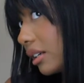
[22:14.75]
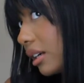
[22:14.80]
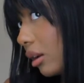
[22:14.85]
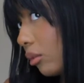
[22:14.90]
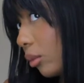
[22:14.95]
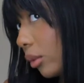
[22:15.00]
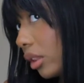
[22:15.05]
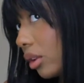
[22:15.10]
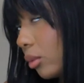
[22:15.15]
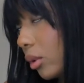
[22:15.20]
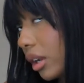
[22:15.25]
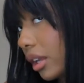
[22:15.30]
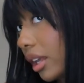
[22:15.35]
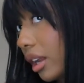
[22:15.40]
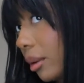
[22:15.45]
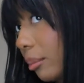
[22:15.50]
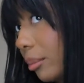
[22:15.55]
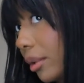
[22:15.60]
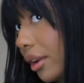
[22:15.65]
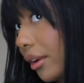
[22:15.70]
I really want to
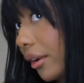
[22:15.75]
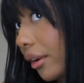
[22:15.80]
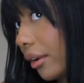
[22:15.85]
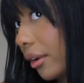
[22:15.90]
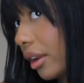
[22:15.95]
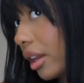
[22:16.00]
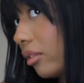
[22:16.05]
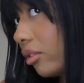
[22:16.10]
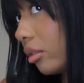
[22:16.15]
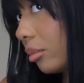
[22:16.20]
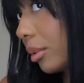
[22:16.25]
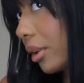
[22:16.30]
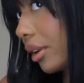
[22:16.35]
get a bigger, even